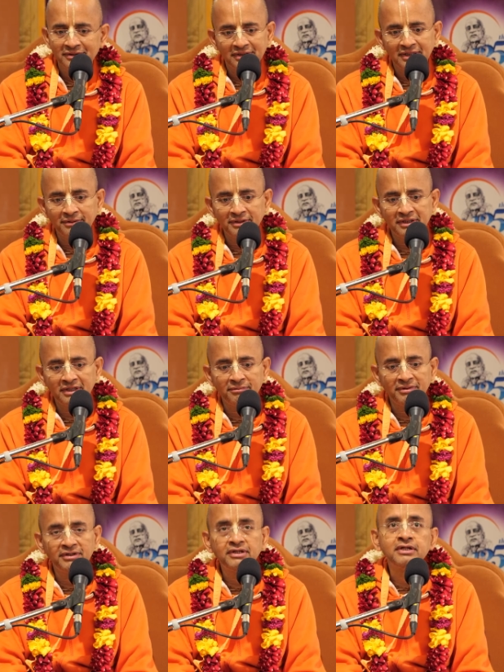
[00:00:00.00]
They
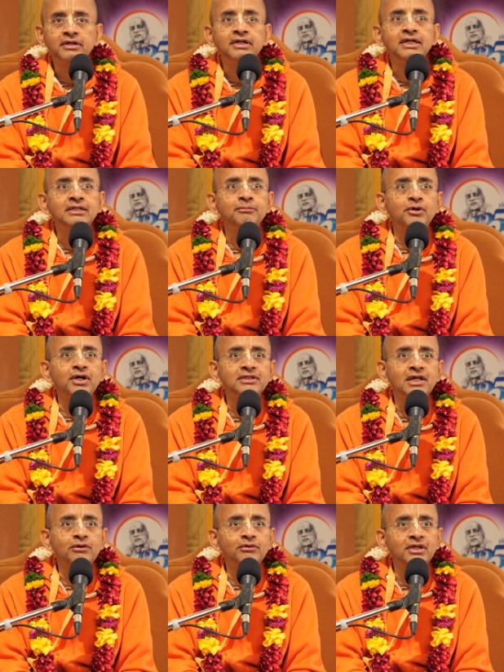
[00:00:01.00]
may read the book at
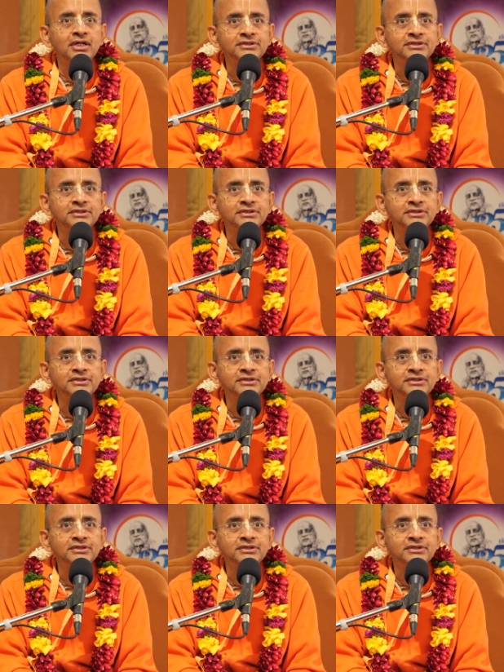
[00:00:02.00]
their own